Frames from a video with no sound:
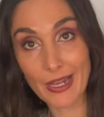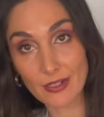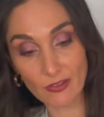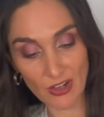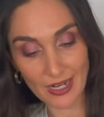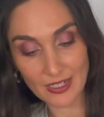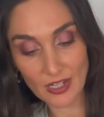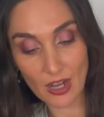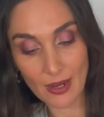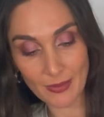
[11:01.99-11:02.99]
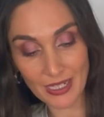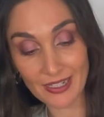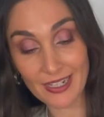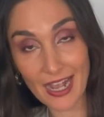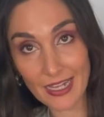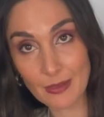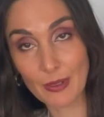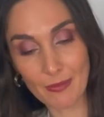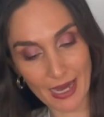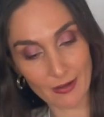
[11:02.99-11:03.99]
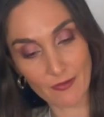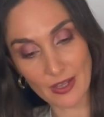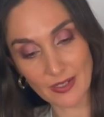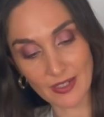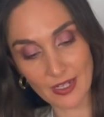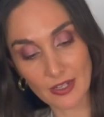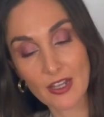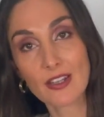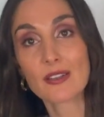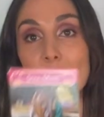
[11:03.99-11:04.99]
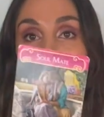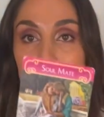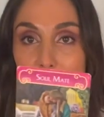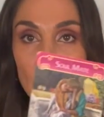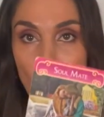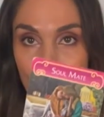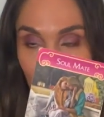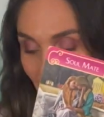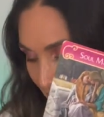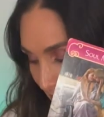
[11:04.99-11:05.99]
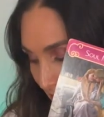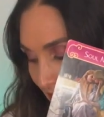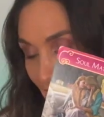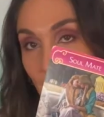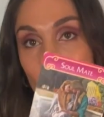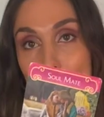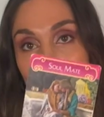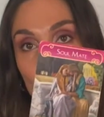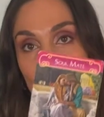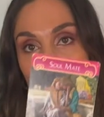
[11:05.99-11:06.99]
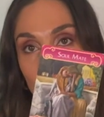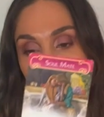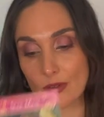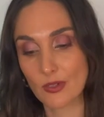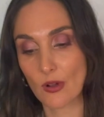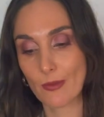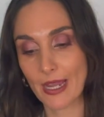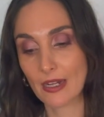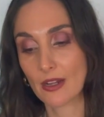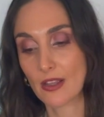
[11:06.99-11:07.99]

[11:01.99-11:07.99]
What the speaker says: divine timing, and it has been manifesting because soulmate, there you go. This is your soulmate.